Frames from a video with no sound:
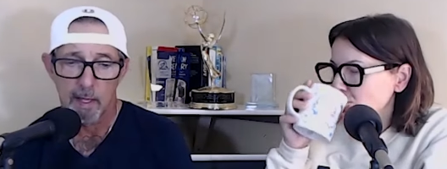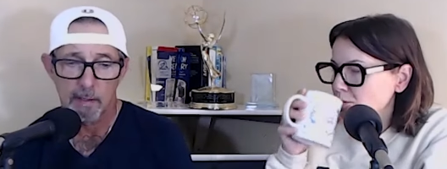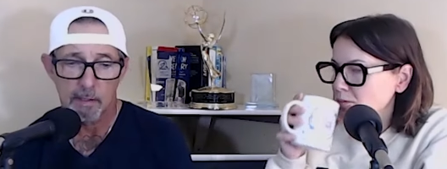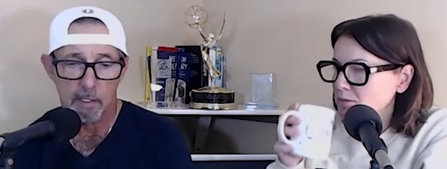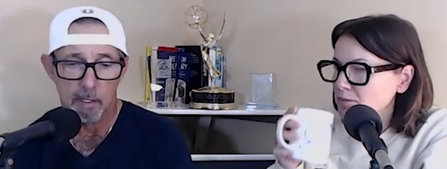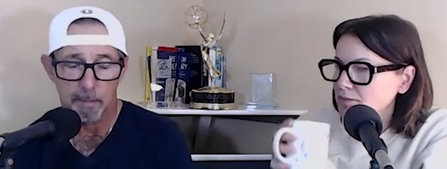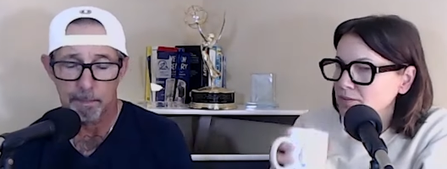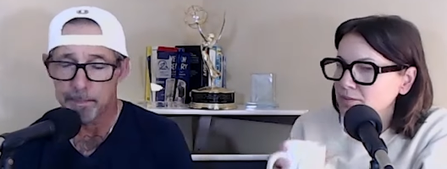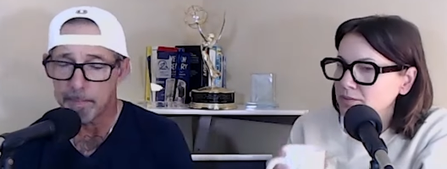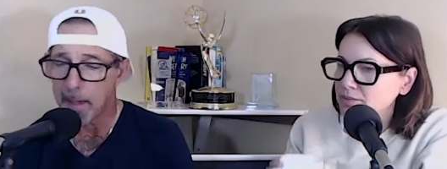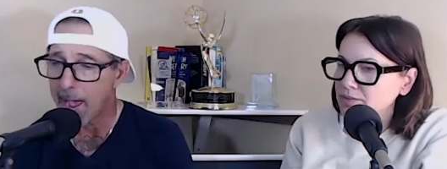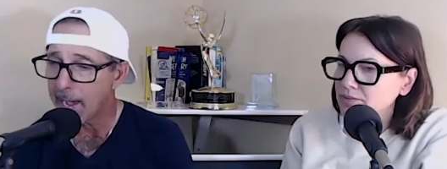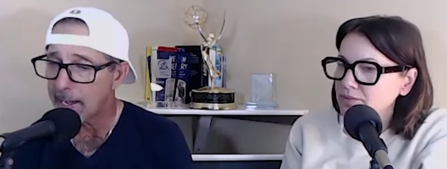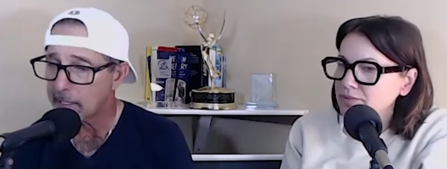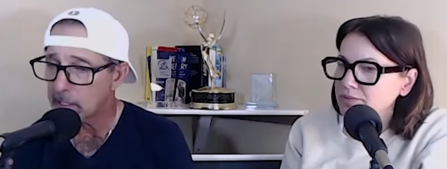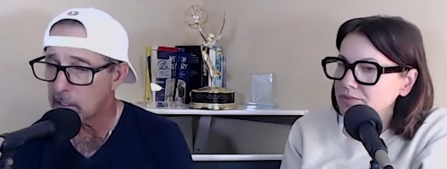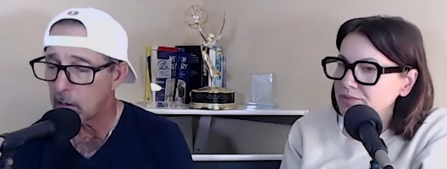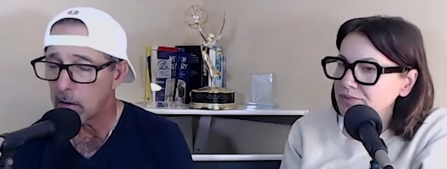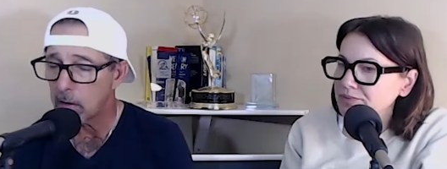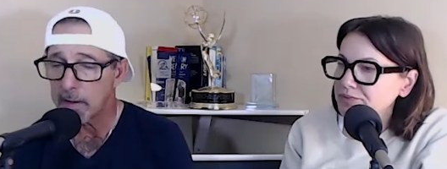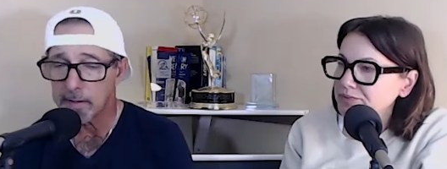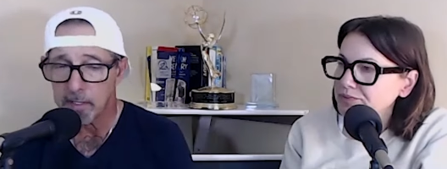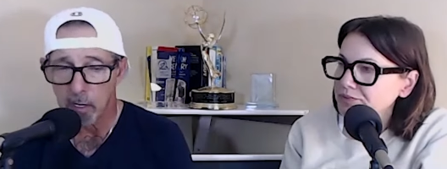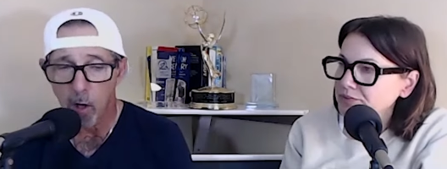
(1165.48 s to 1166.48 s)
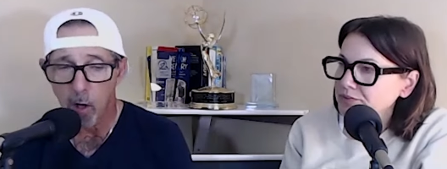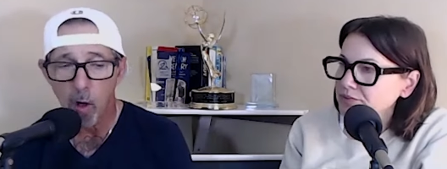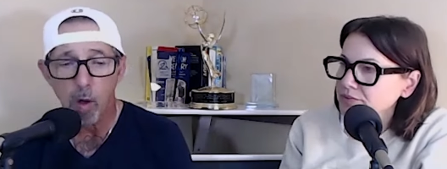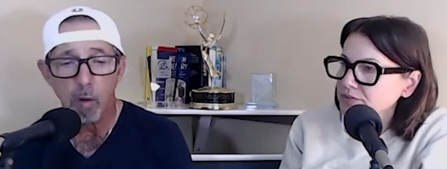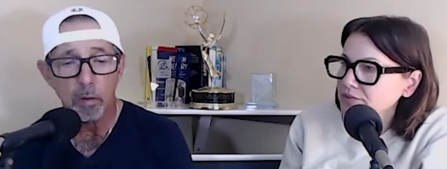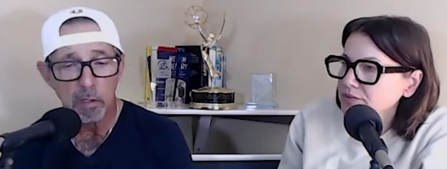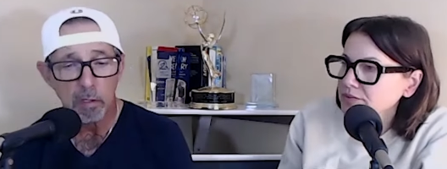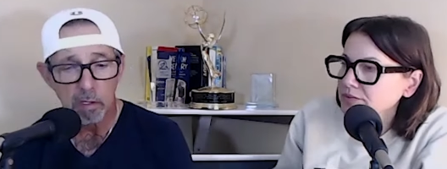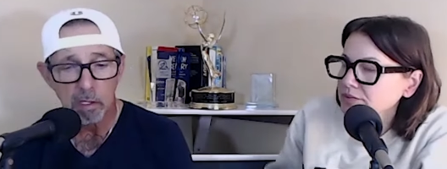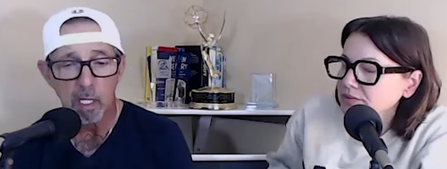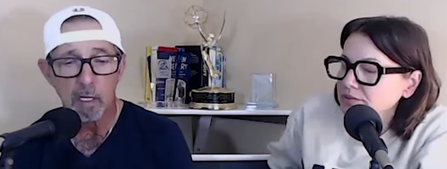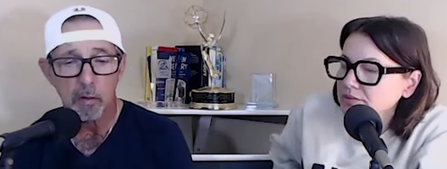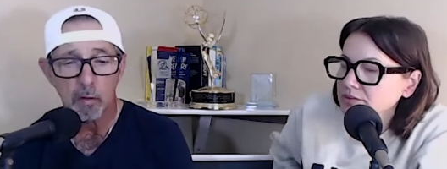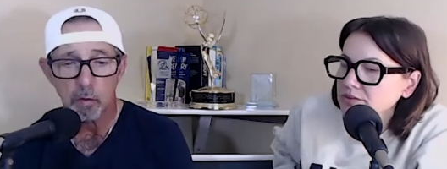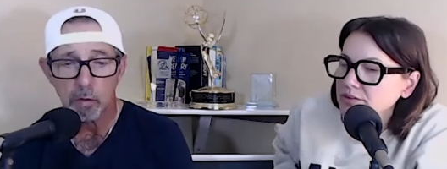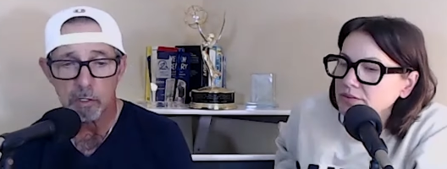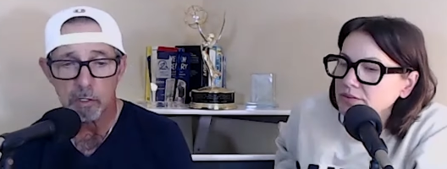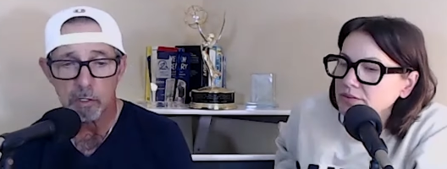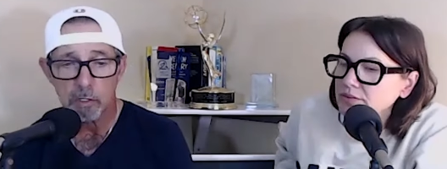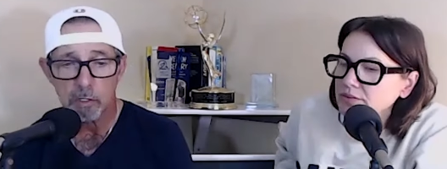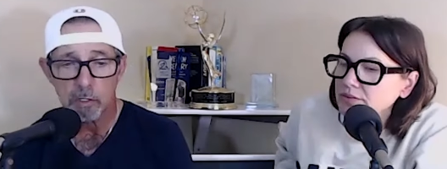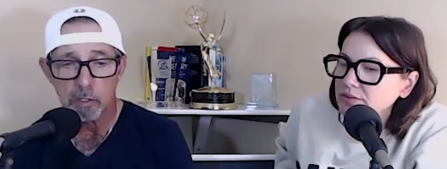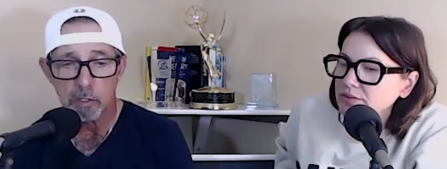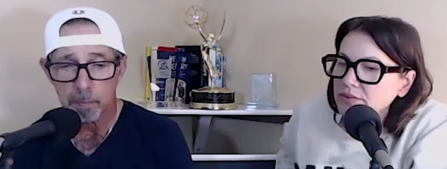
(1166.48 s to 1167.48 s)
Speaker 1: the backyard. The whole thing
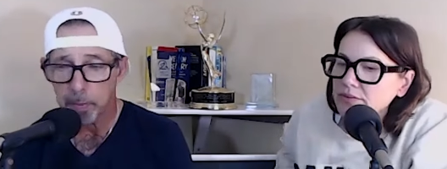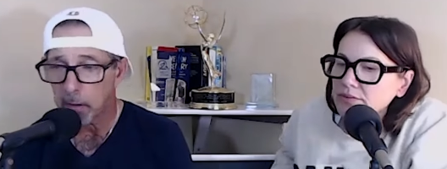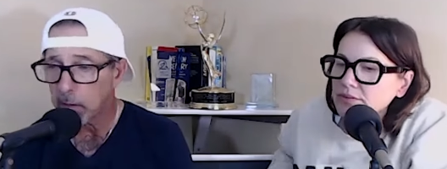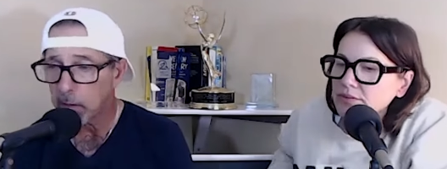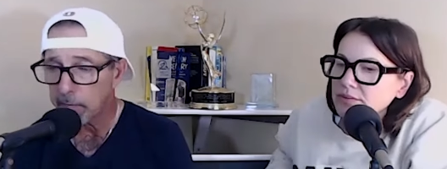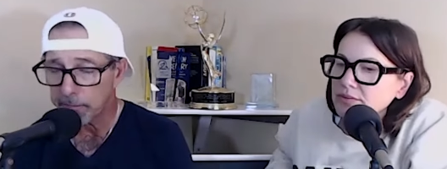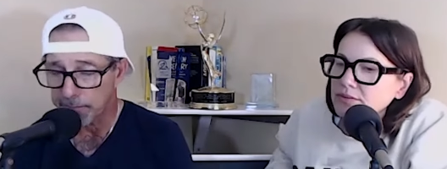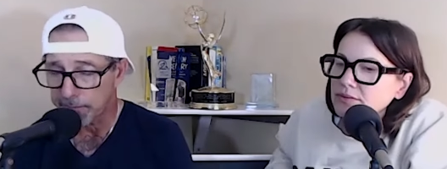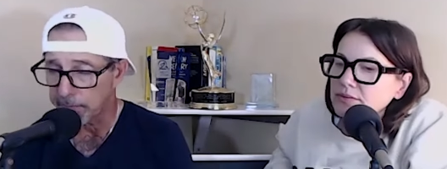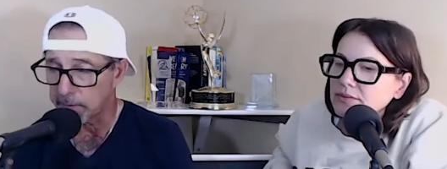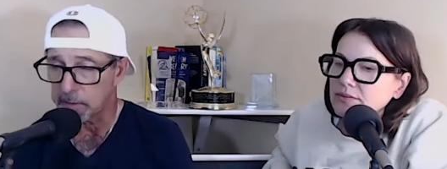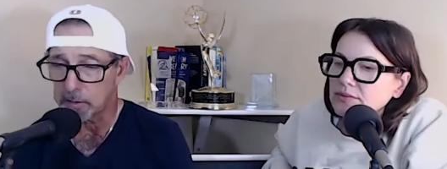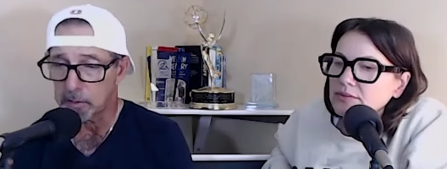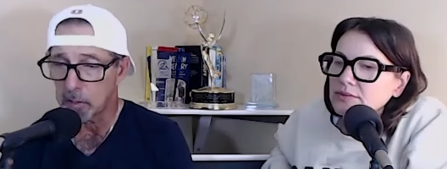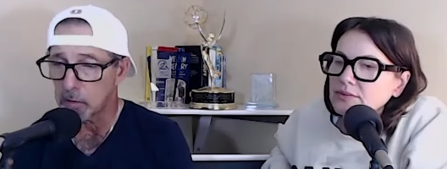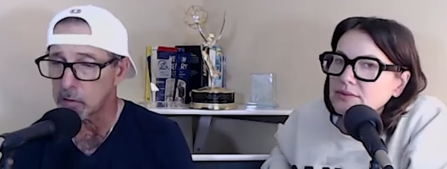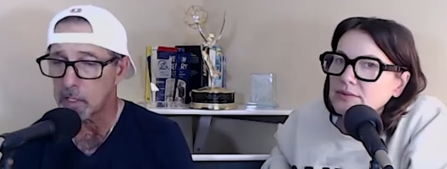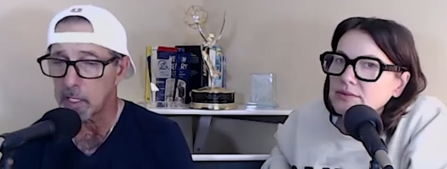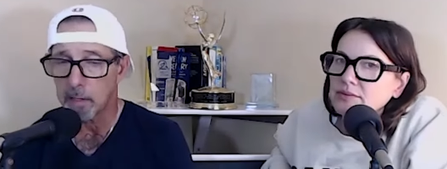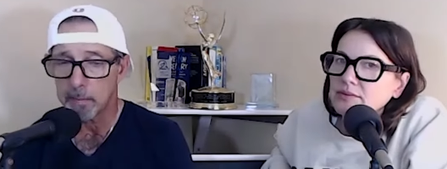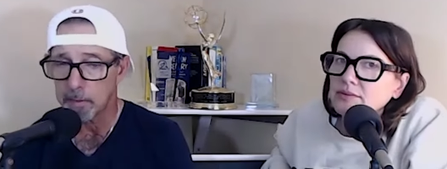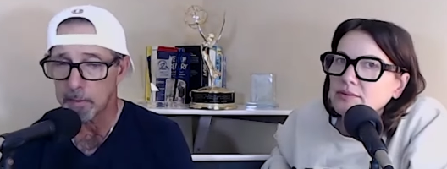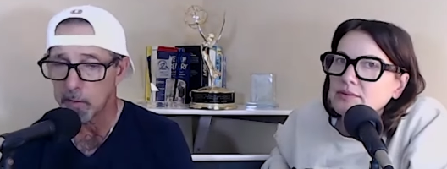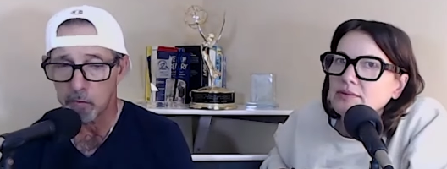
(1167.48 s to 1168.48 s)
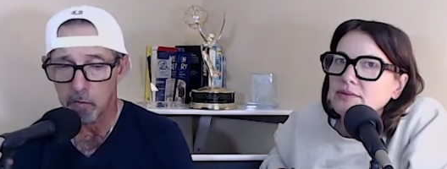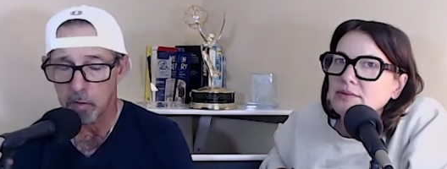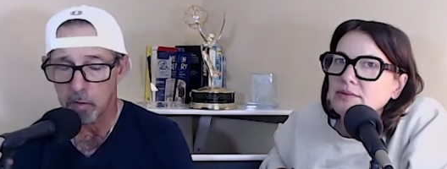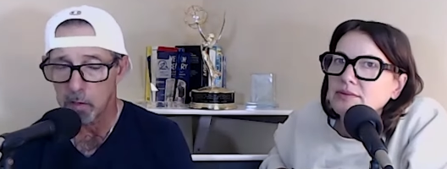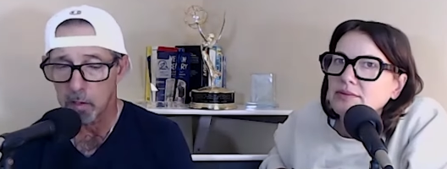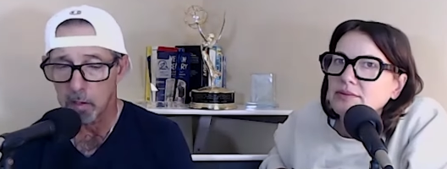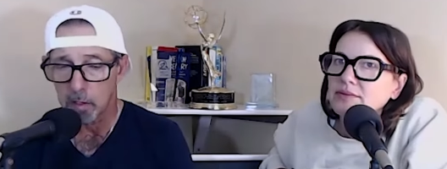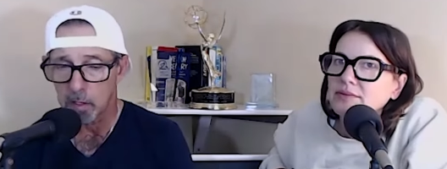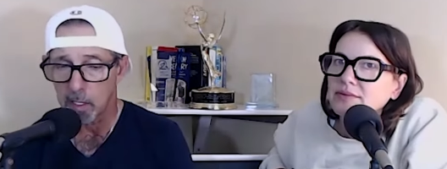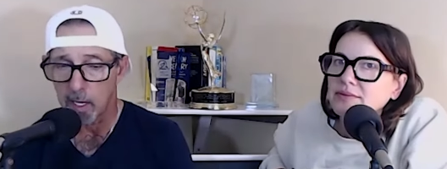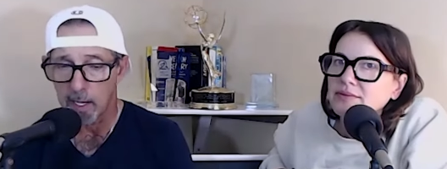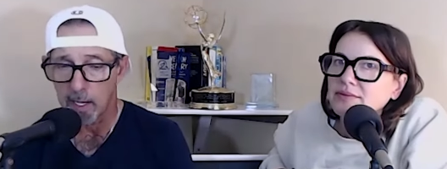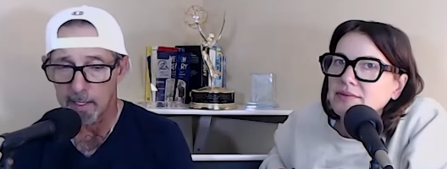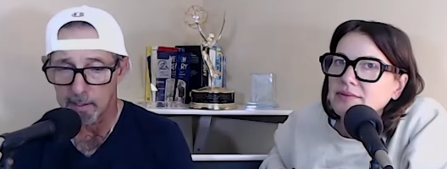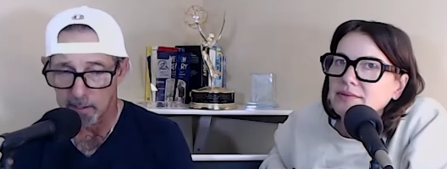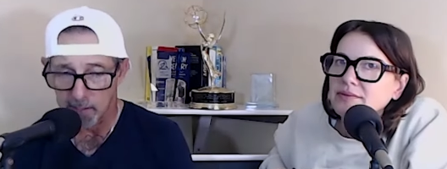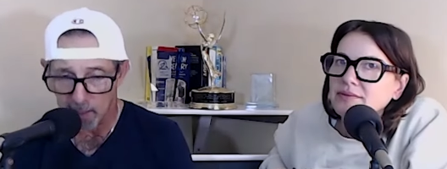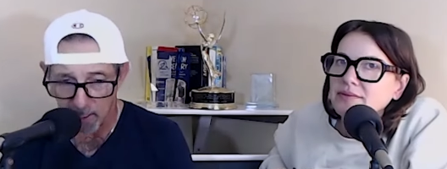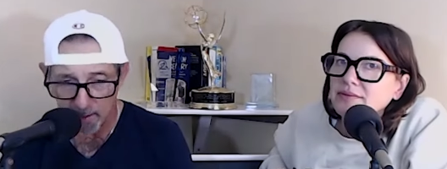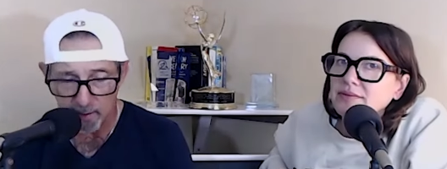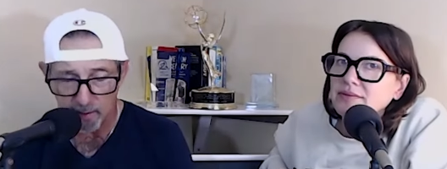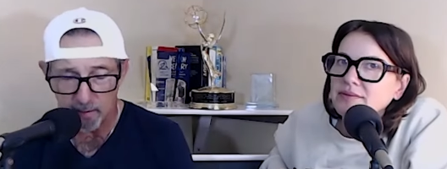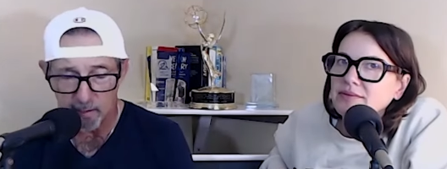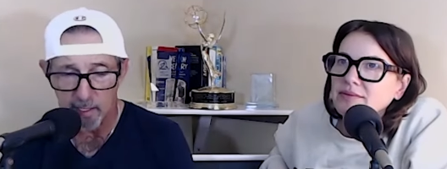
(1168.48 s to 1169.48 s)
was perfect. Don't get me wrong. I
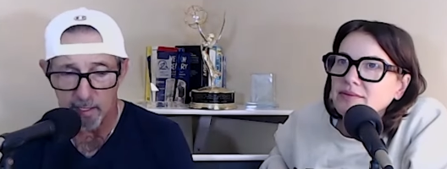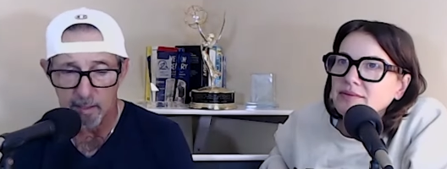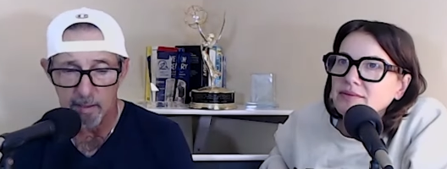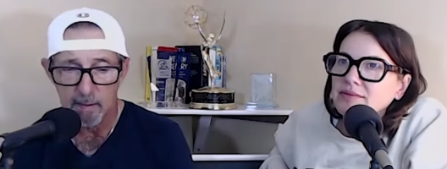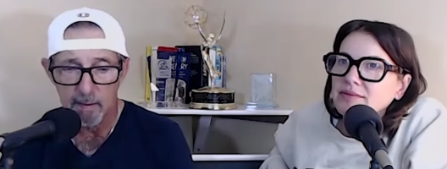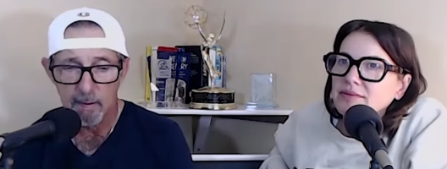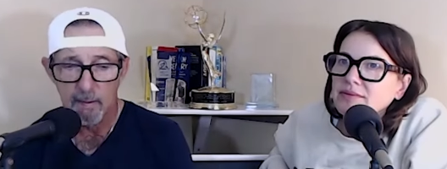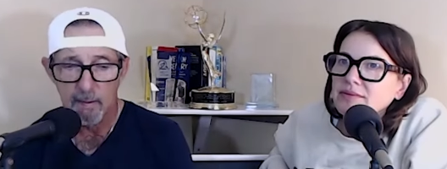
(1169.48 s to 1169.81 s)
liked it,